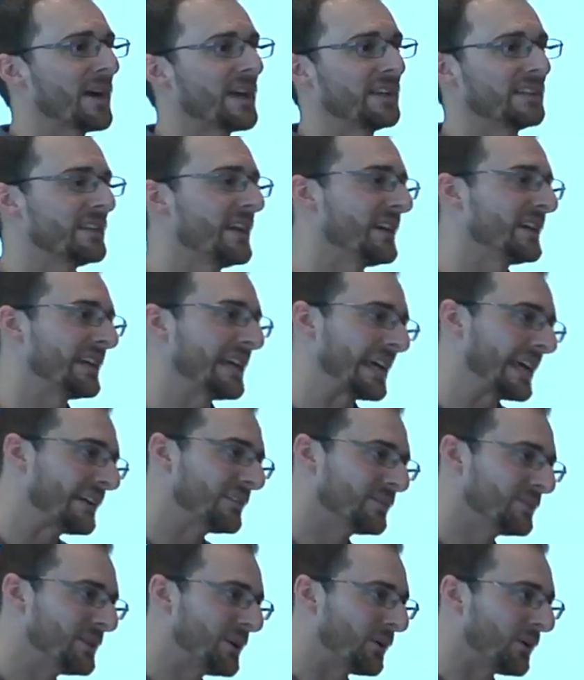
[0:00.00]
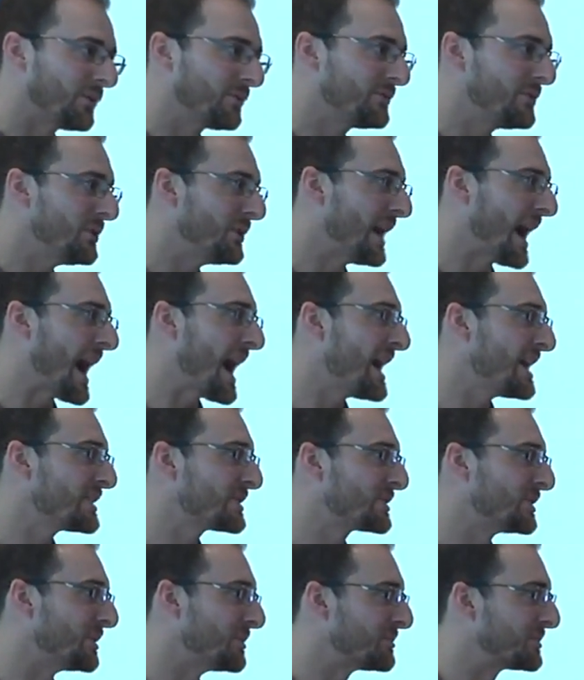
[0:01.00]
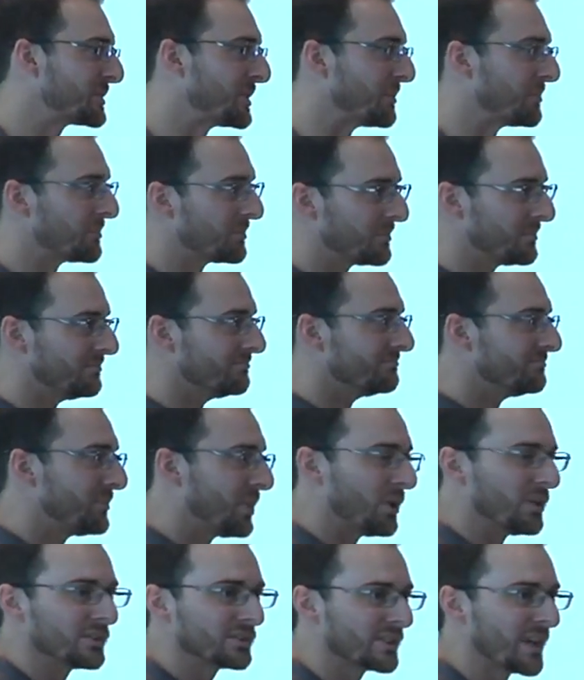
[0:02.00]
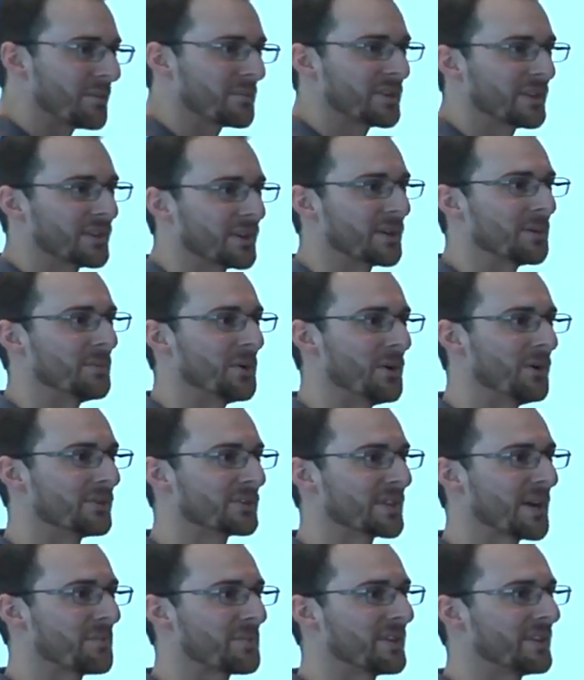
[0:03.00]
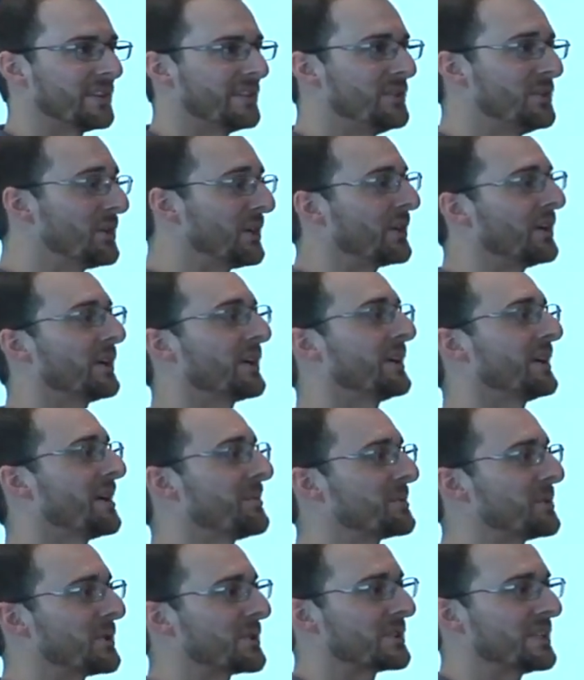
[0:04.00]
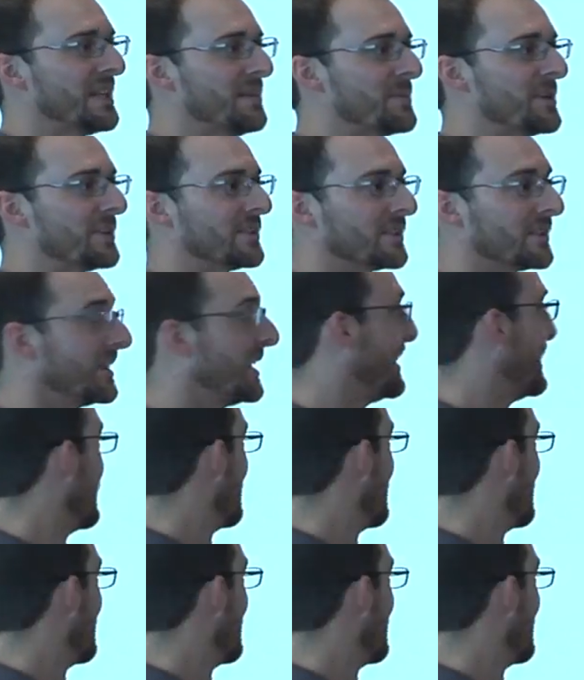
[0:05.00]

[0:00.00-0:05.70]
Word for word: might have taken you know, a few guys to, to pull something or to move something, and you could hook it up to a steam engine.